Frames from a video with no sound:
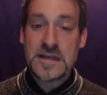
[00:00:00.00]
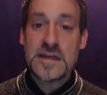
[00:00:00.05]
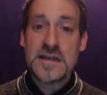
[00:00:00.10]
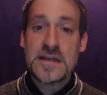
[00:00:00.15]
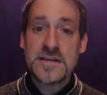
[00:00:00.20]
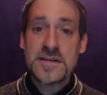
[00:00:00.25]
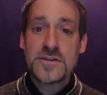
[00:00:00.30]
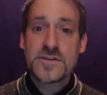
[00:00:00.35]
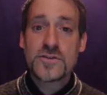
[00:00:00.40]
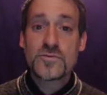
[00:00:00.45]

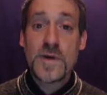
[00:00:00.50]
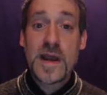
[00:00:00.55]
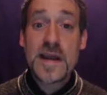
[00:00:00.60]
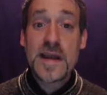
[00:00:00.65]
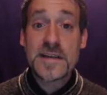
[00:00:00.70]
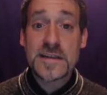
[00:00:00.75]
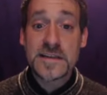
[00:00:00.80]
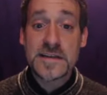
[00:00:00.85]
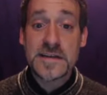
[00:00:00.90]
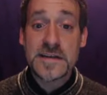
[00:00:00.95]

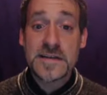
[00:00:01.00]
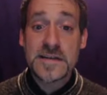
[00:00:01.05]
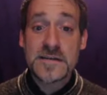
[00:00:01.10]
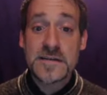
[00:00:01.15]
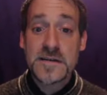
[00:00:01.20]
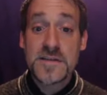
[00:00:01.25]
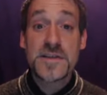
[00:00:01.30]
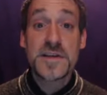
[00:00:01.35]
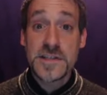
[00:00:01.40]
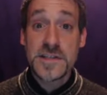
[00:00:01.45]
Indirectly,
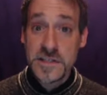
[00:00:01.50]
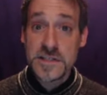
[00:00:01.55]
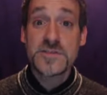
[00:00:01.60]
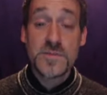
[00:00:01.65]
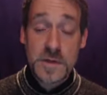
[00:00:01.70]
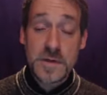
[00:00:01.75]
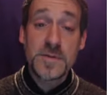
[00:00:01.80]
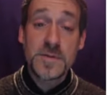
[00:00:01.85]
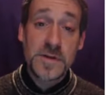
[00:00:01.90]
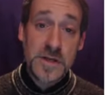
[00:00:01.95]
this
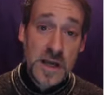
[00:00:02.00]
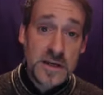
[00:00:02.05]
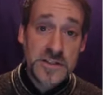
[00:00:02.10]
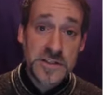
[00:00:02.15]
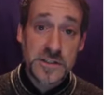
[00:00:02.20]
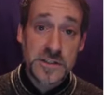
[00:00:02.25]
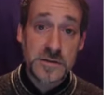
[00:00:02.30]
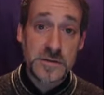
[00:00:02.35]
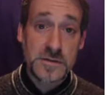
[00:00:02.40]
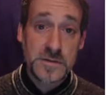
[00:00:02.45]
is
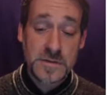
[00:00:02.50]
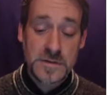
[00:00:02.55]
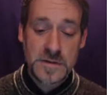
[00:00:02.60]
reproduction.